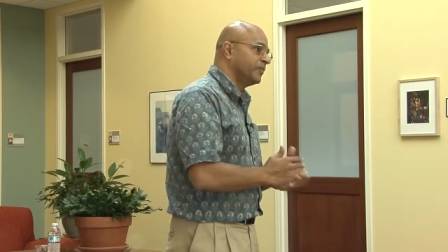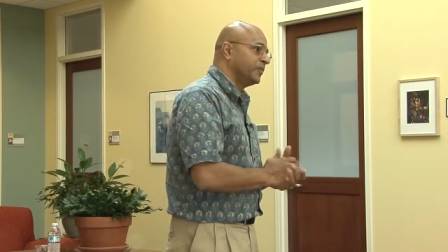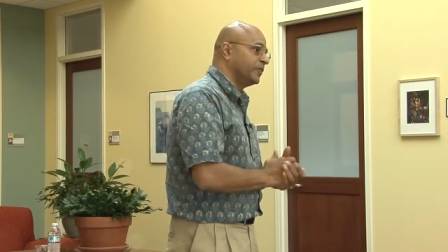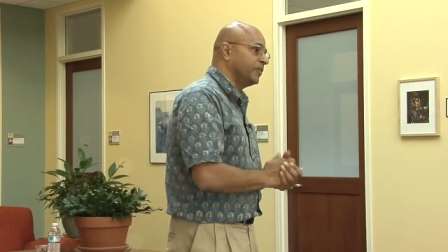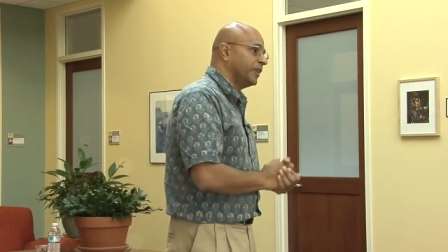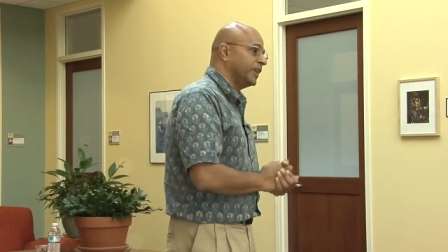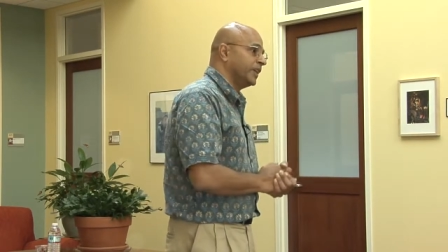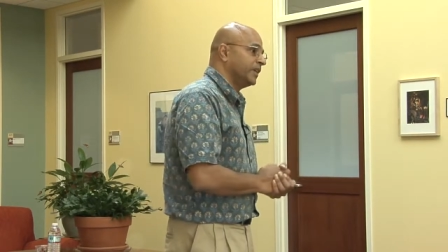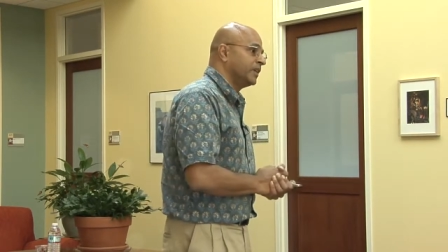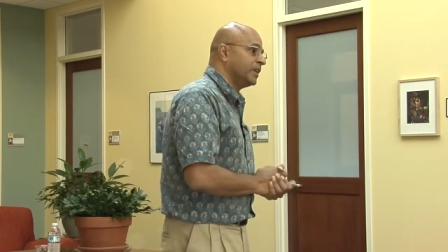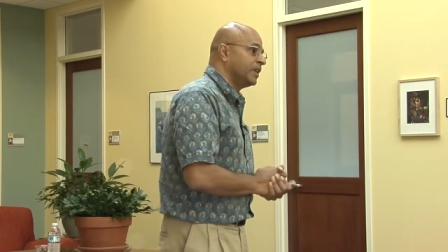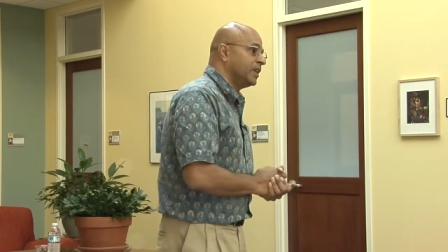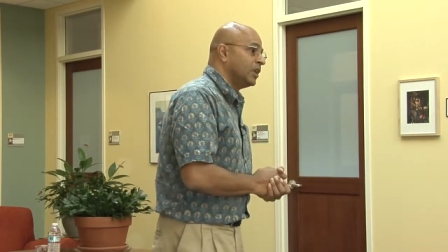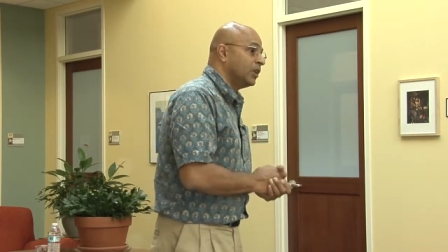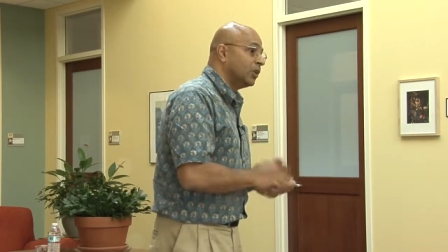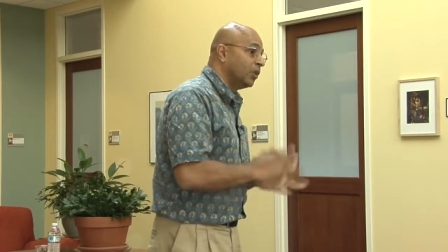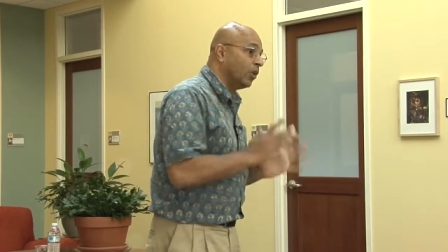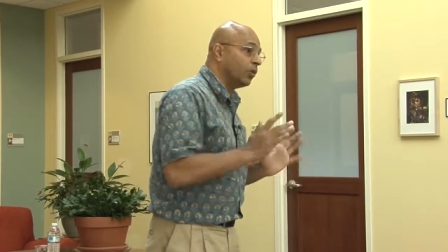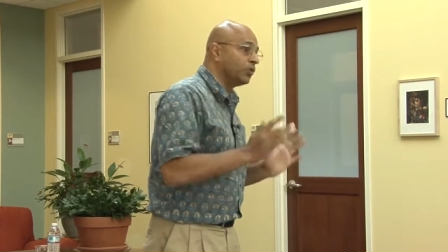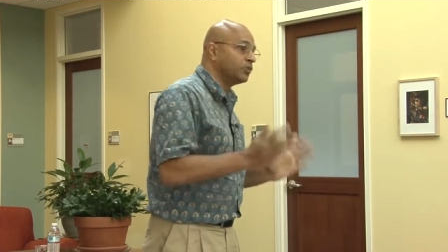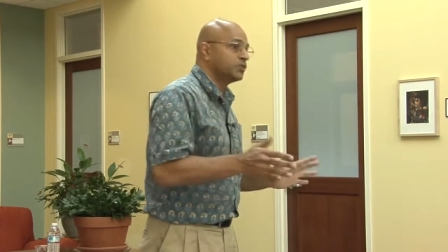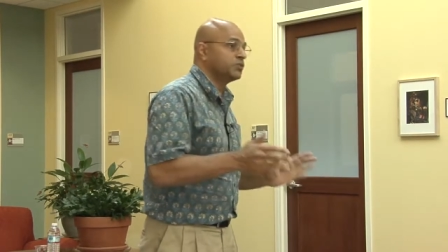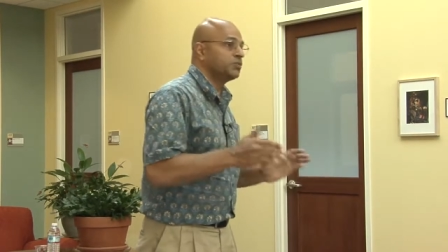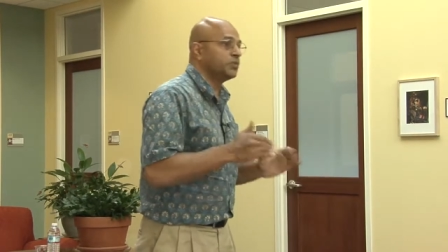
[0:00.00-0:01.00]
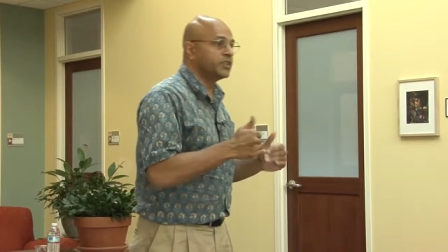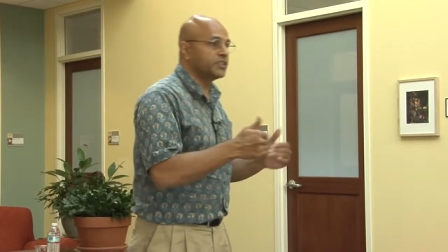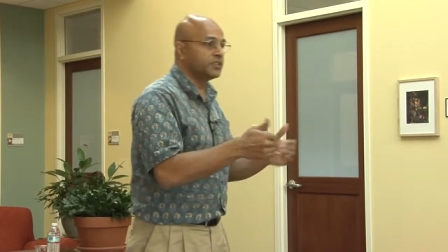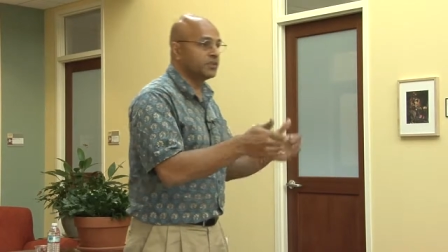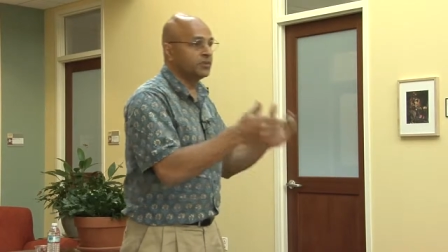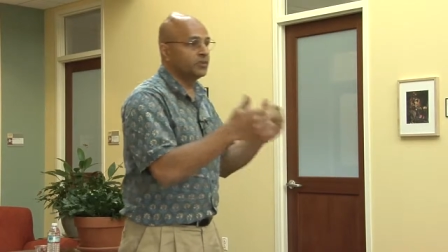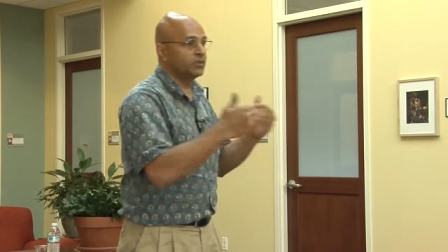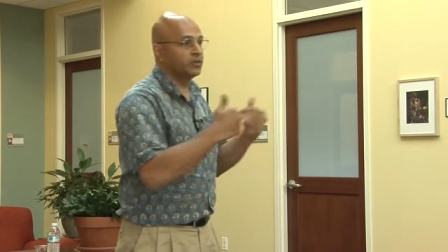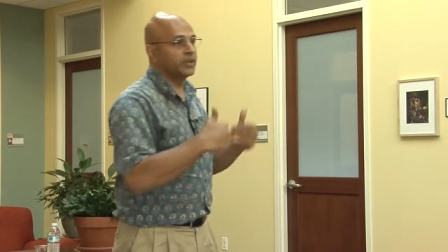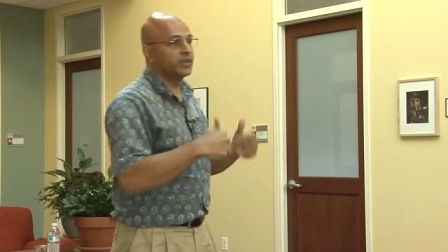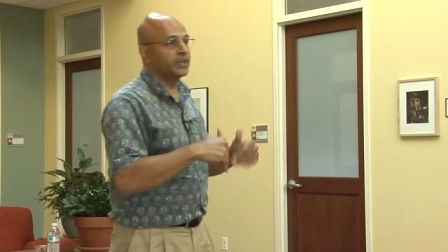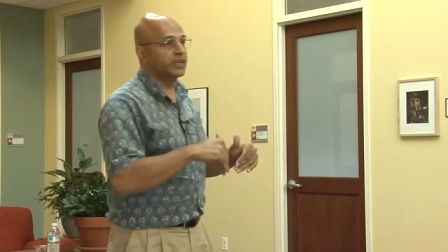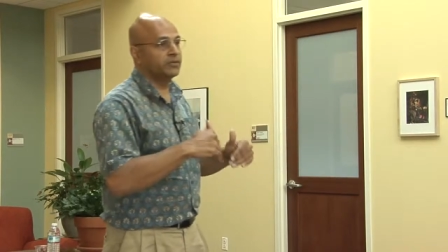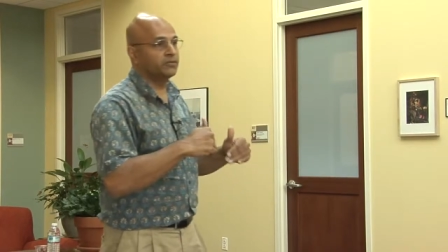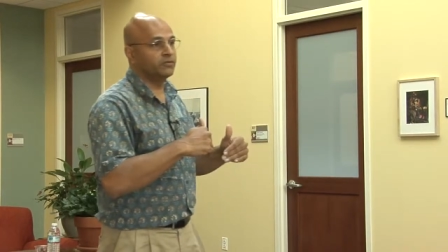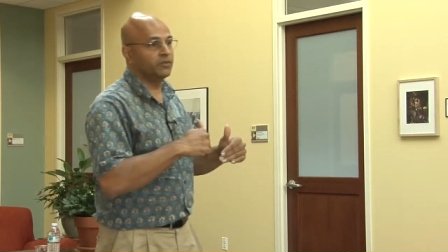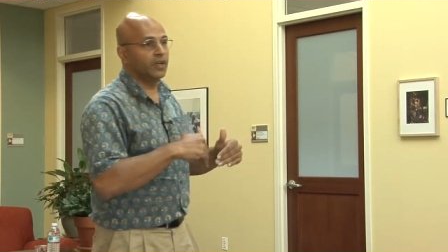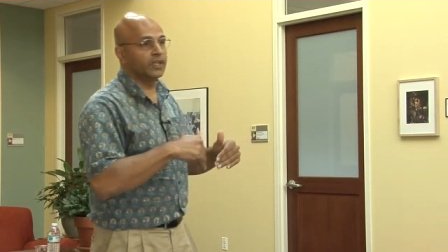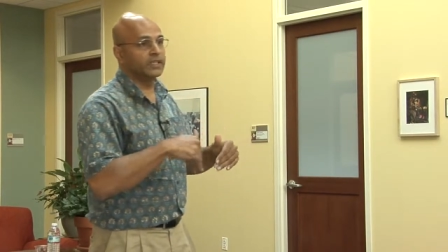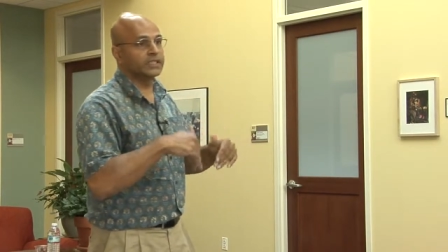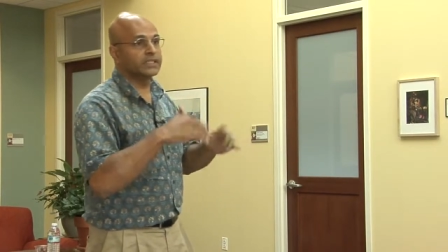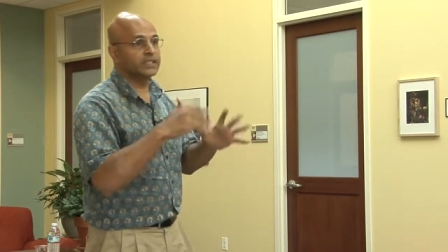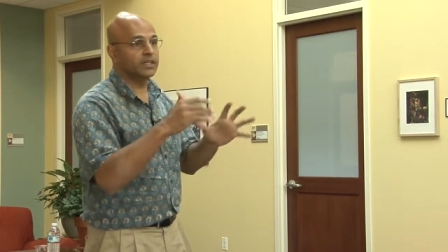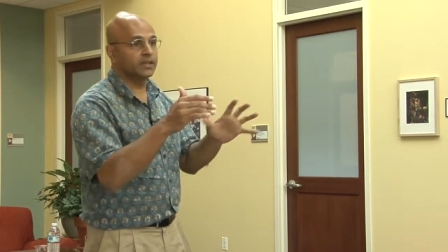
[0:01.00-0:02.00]
right? Loans which you know in
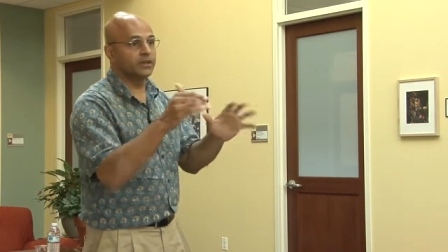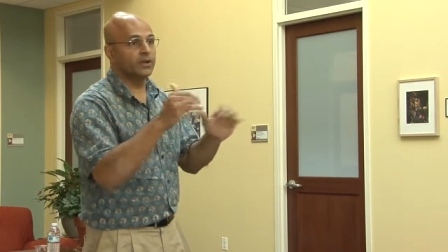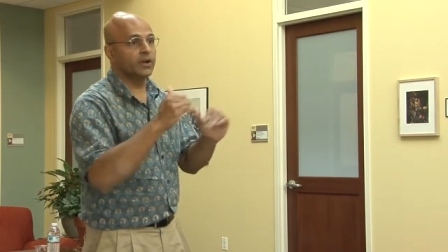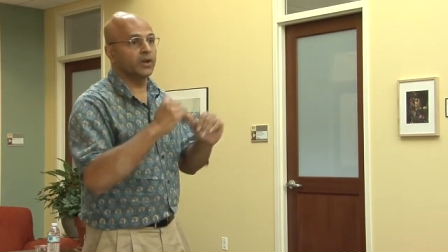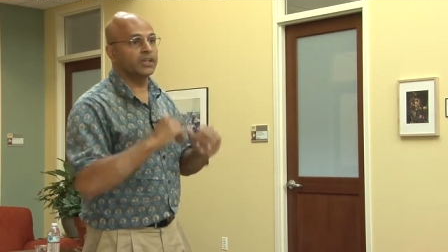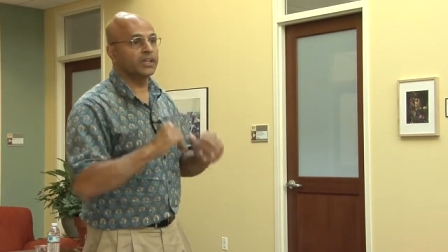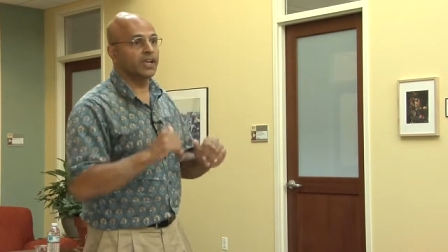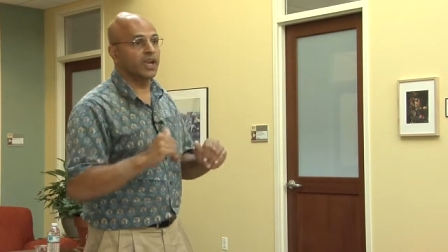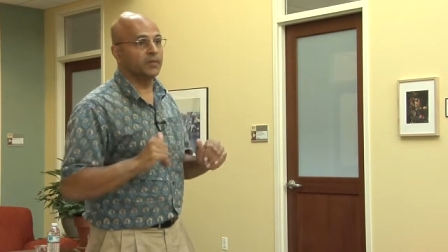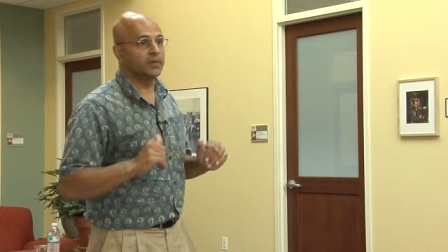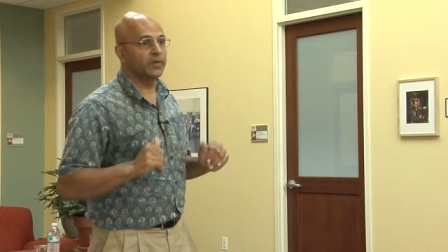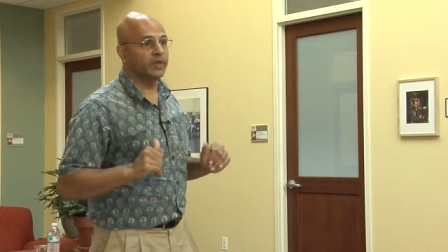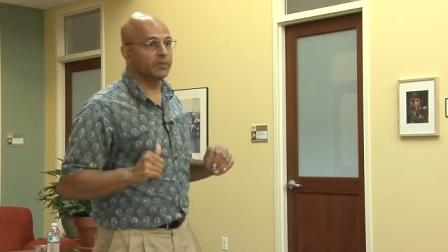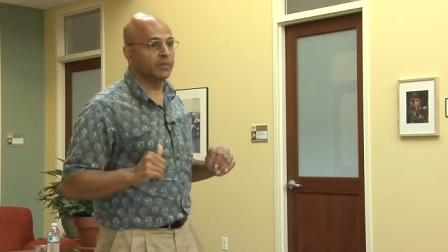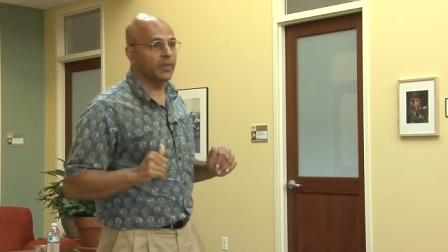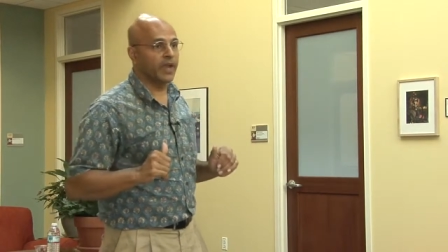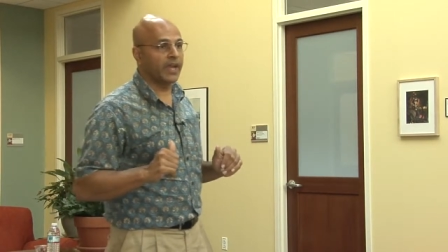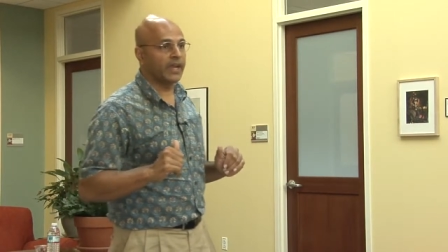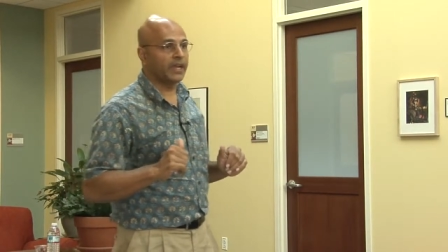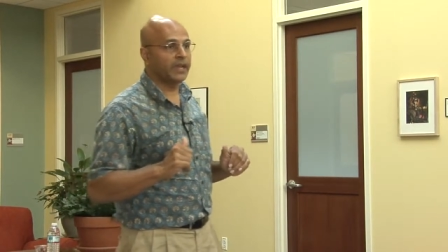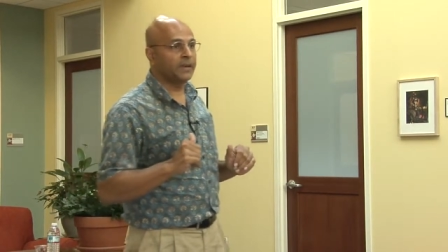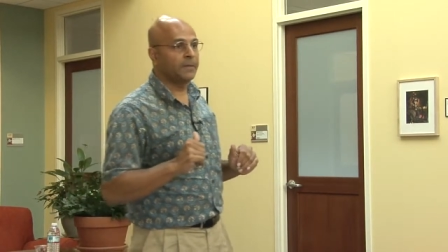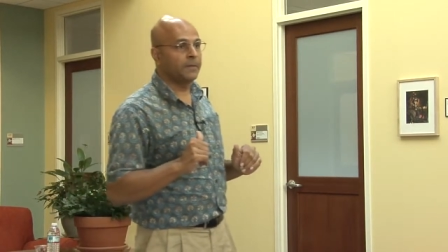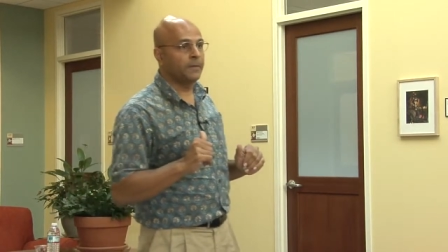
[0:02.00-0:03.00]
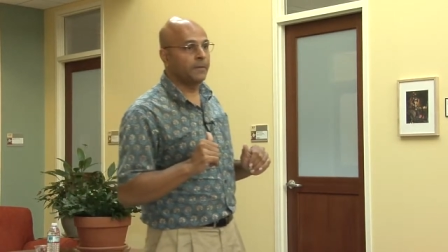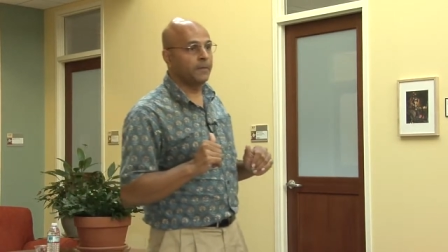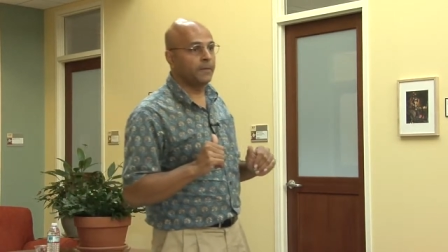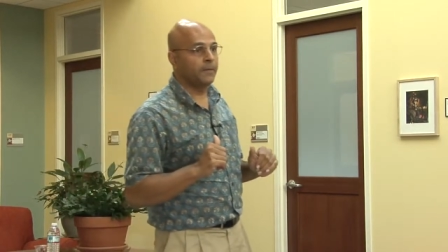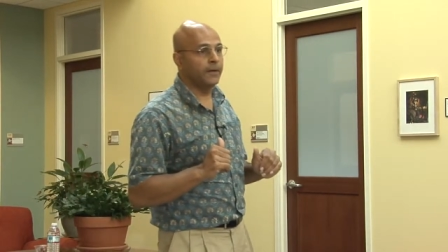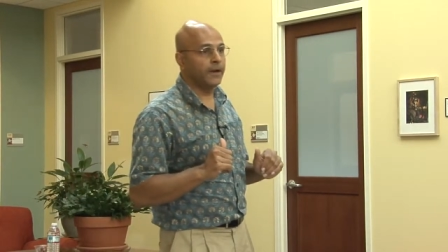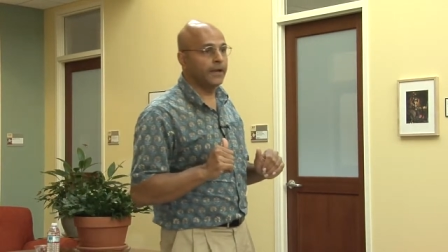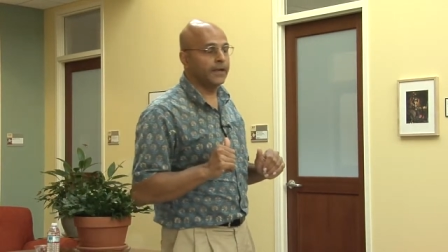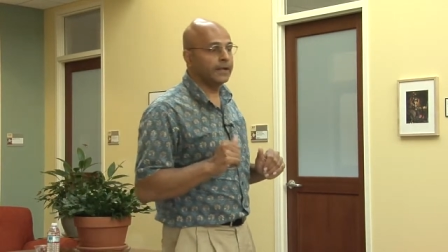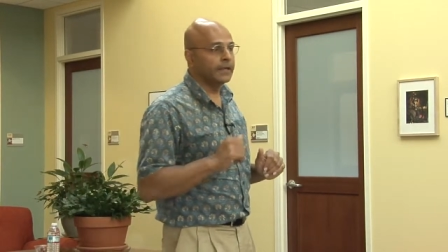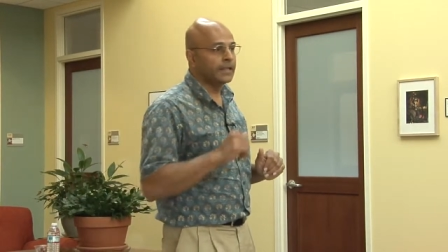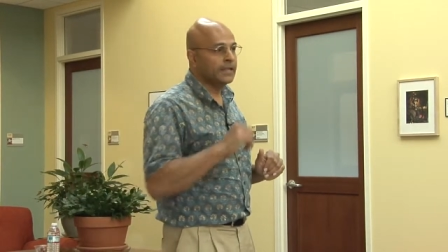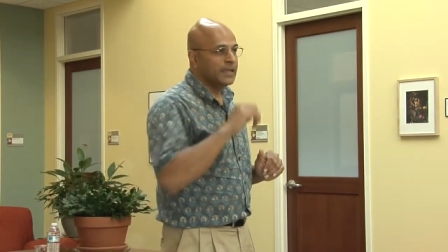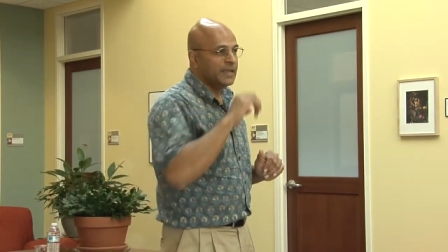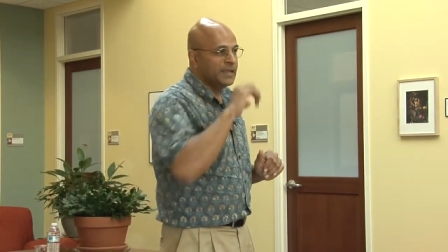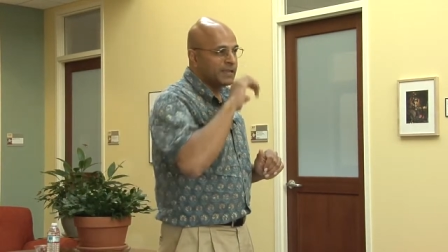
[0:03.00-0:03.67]
advance are not coming back, right?